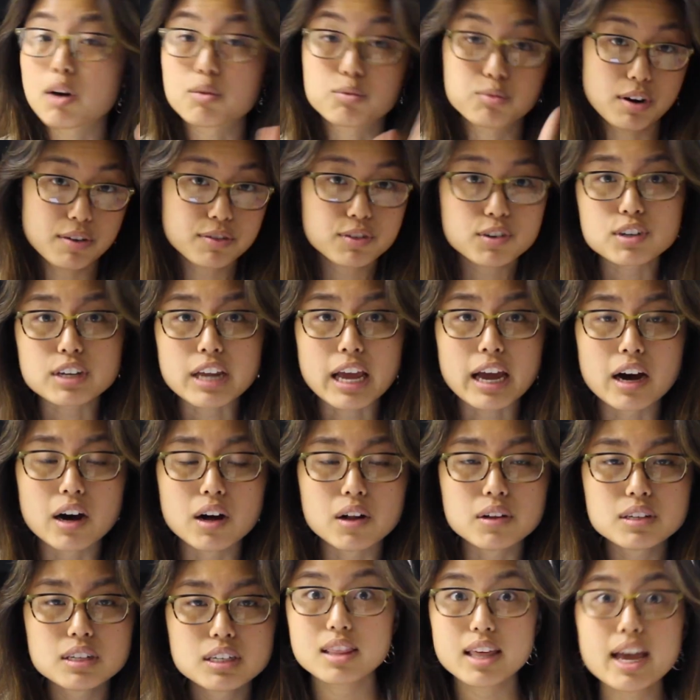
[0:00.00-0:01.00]

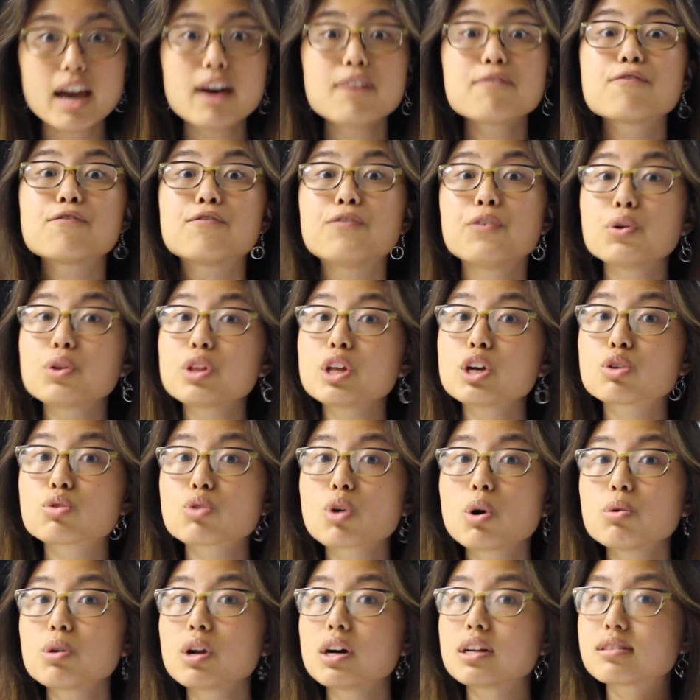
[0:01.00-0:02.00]
Riverdale. They have fully
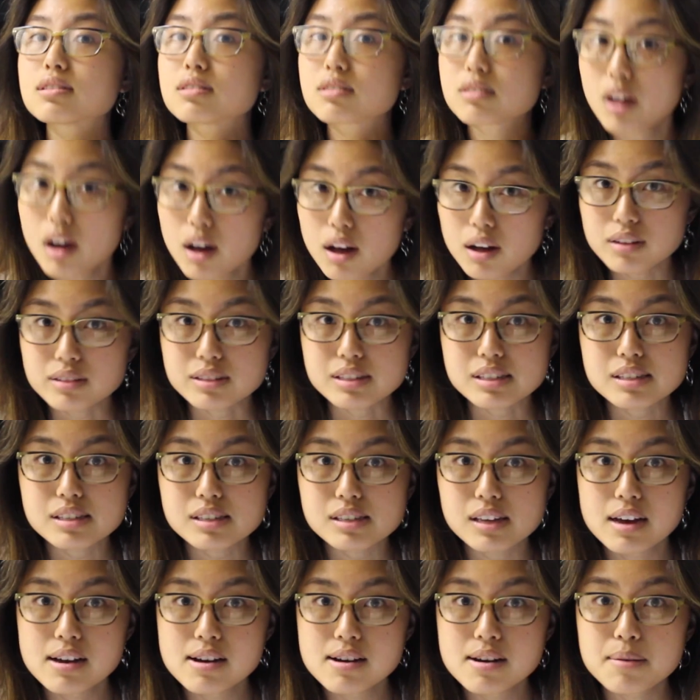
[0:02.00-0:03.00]
grown
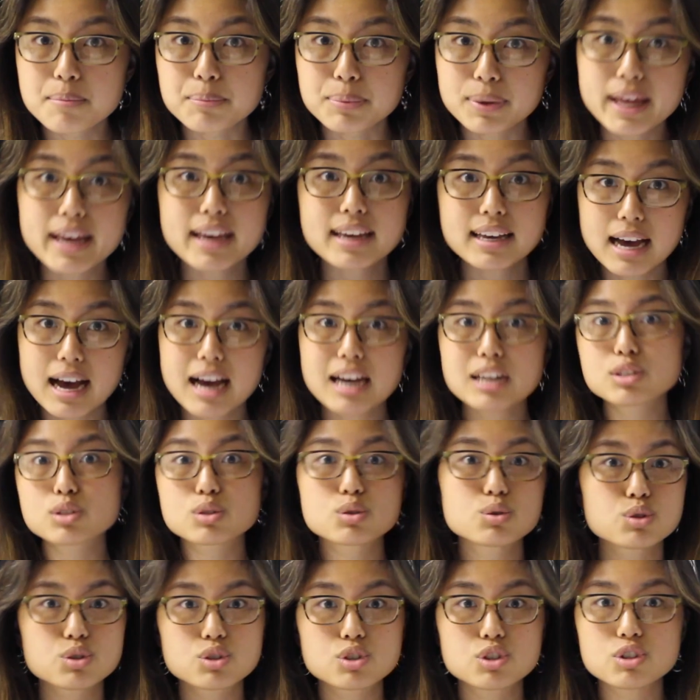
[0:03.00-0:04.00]
adults playing high
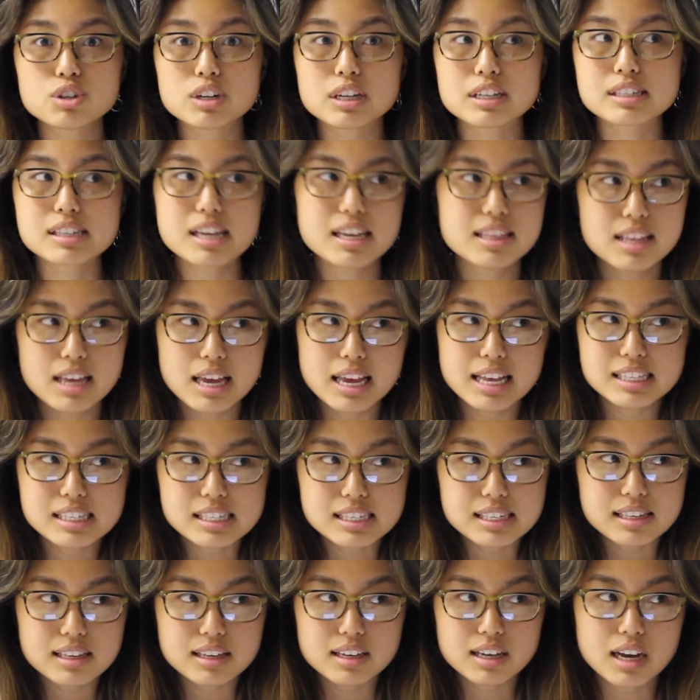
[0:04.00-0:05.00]
school students, and
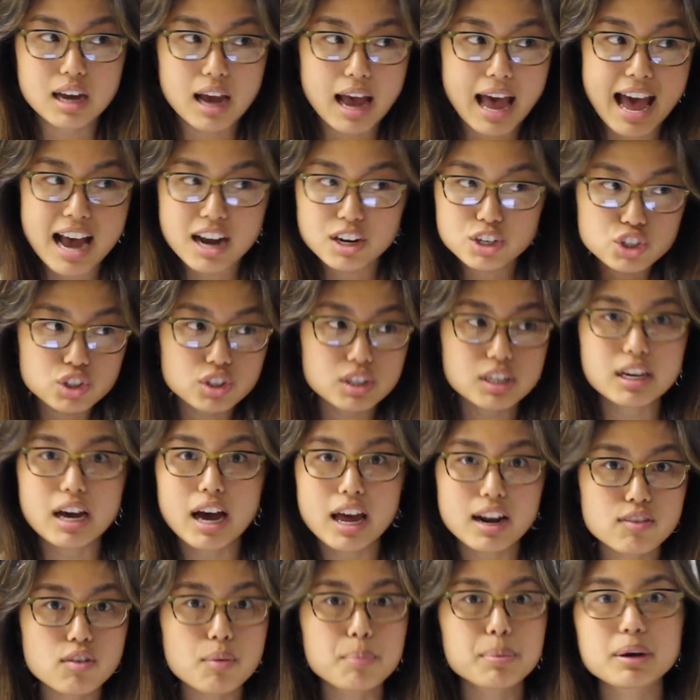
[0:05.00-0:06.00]
it's actually
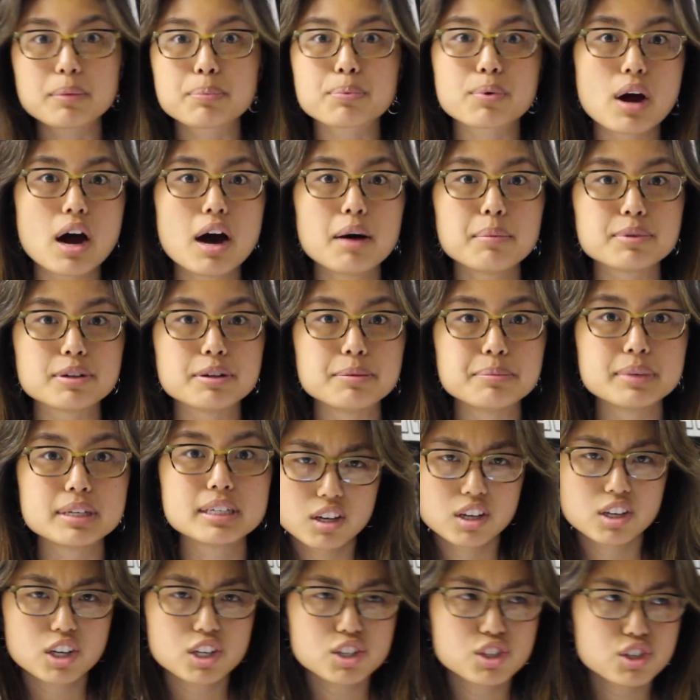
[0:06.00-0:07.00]
kind of a big problem.
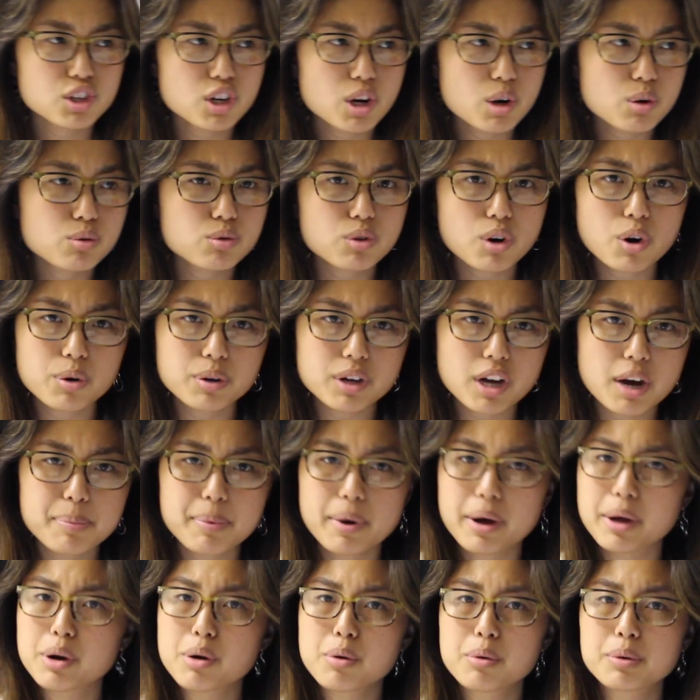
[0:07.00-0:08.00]
Because, you know, growing up,
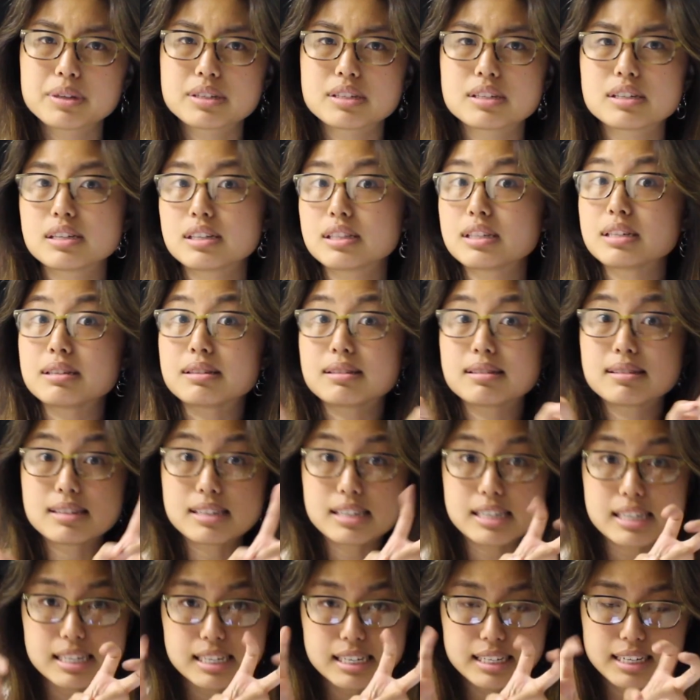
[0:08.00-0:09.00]
I'd always see these
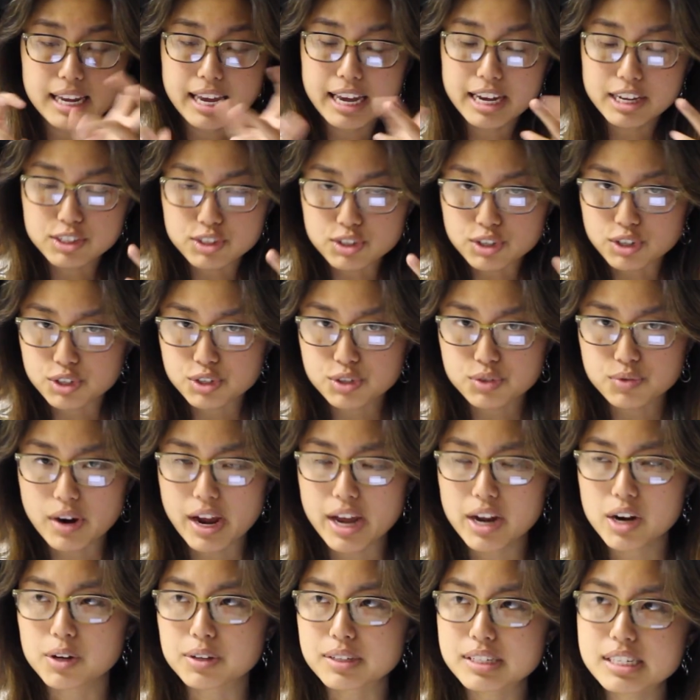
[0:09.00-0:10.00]
teenagers,
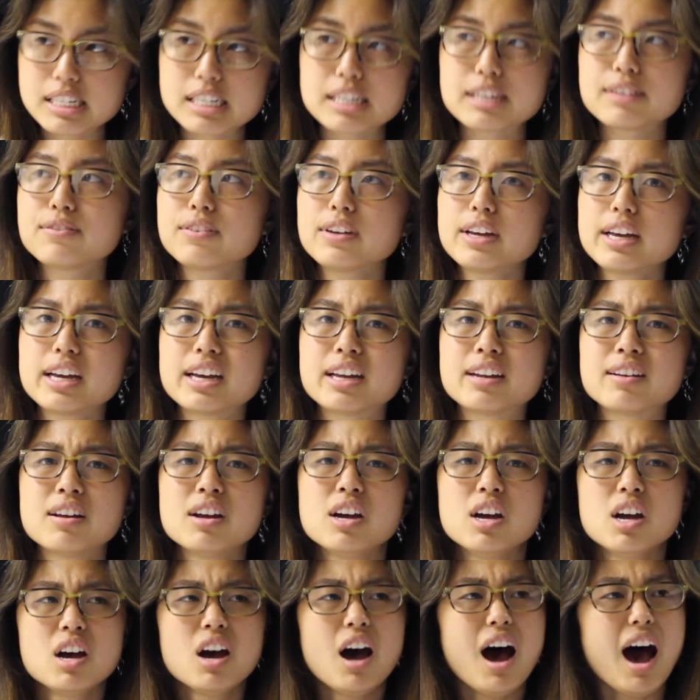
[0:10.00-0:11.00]
right, on TV, and
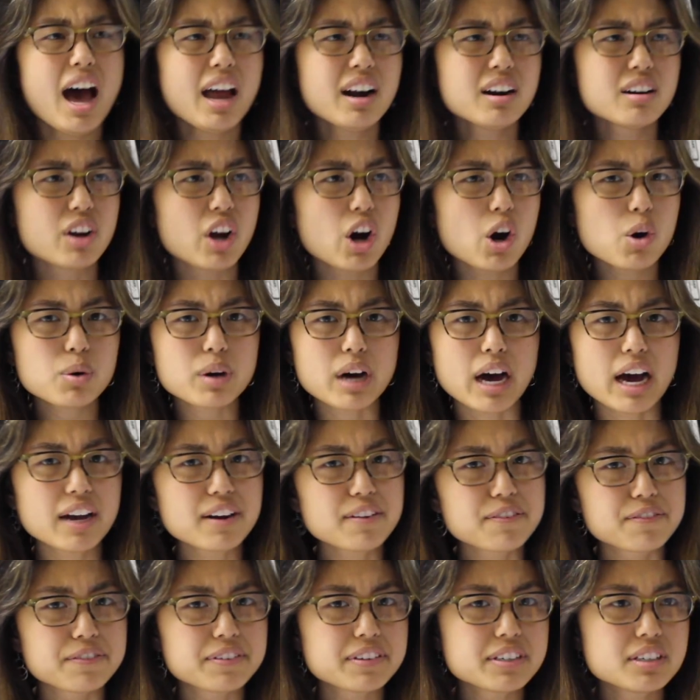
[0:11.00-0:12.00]
I don't know, kind
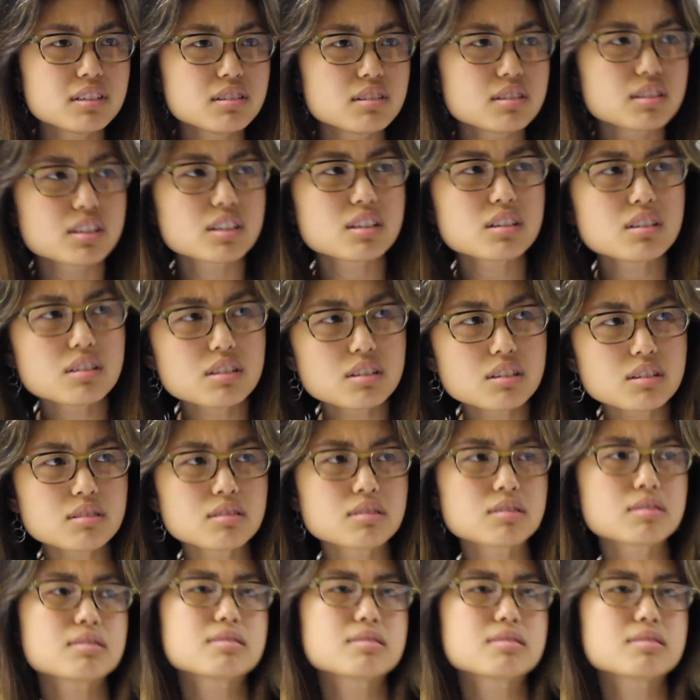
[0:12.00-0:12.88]
of feel a little